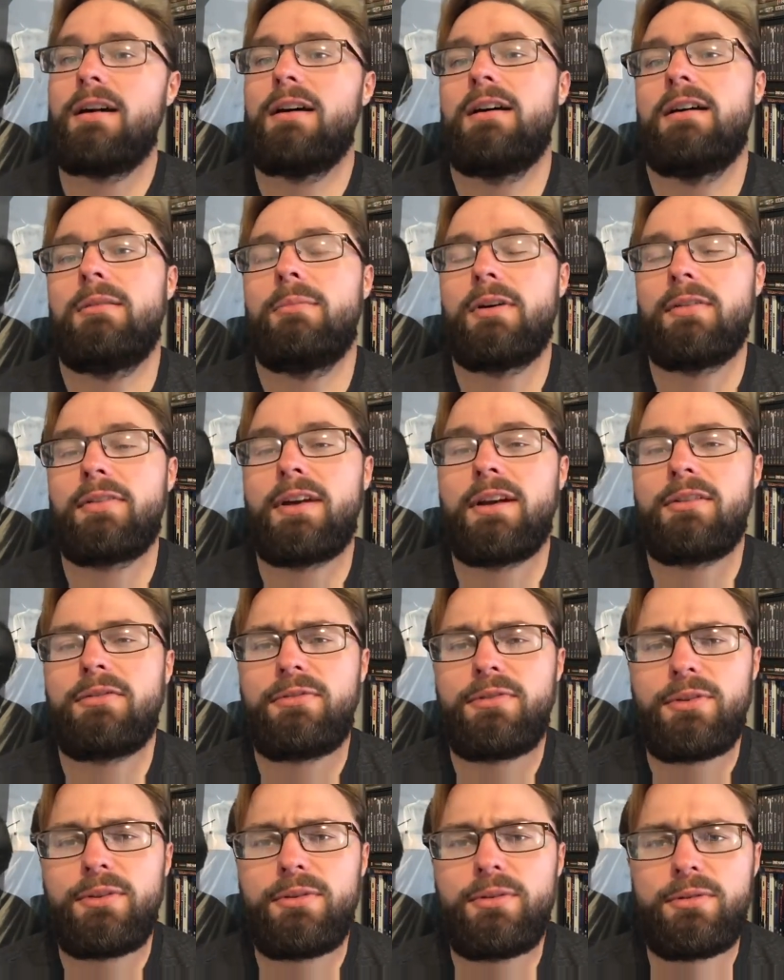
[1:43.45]
I've got a
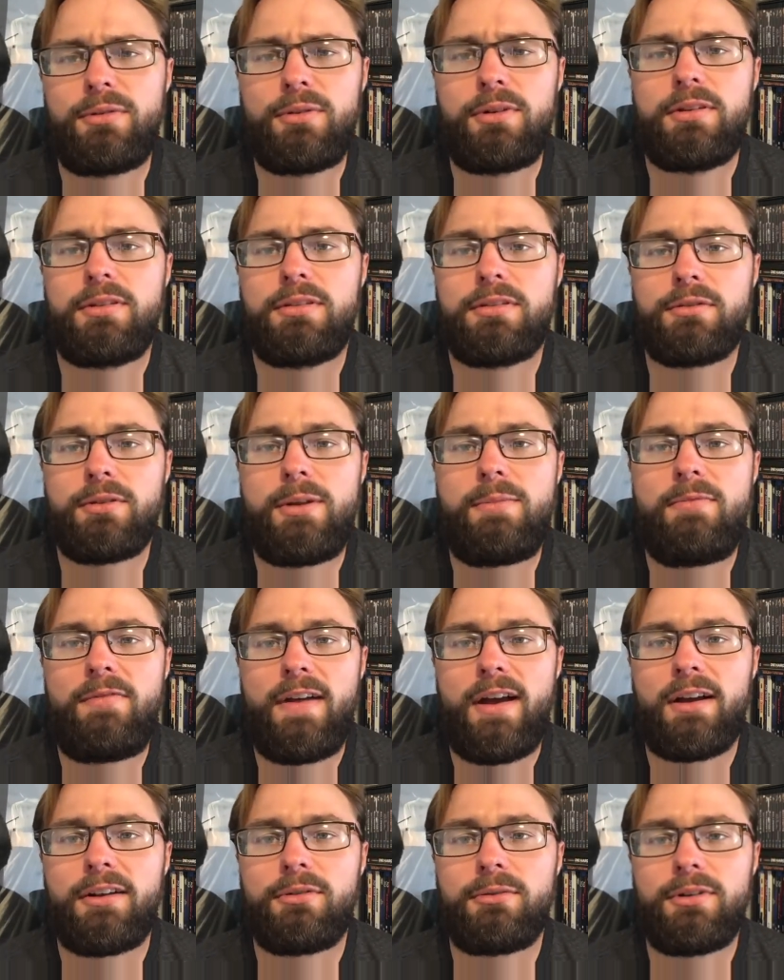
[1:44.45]
few Scream
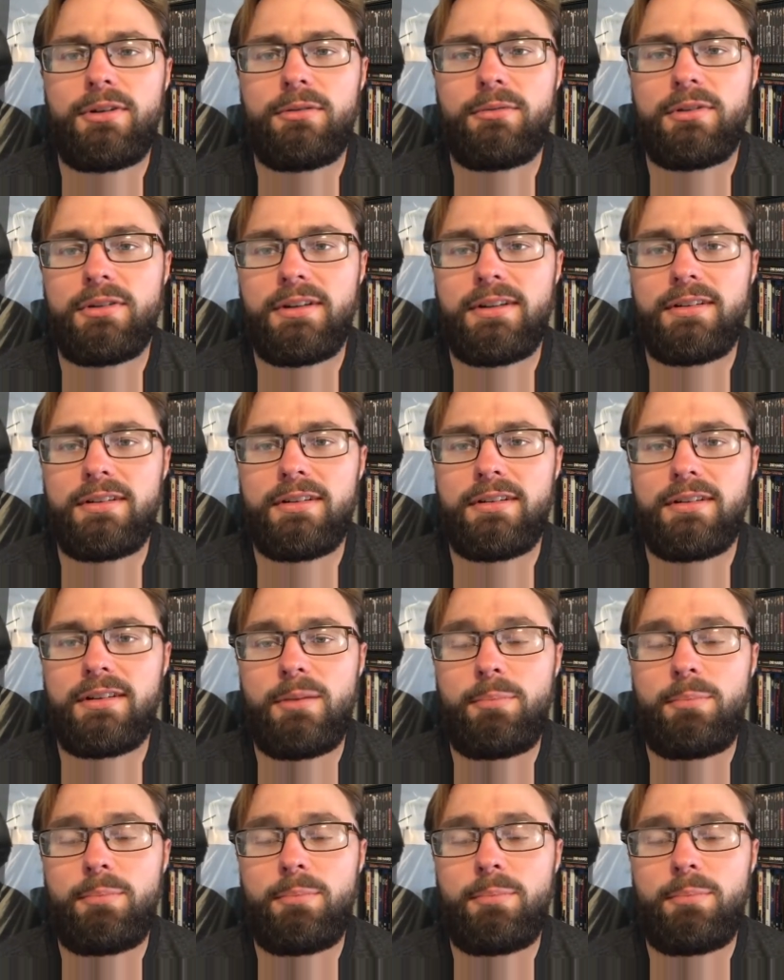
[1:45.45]
Factory releases.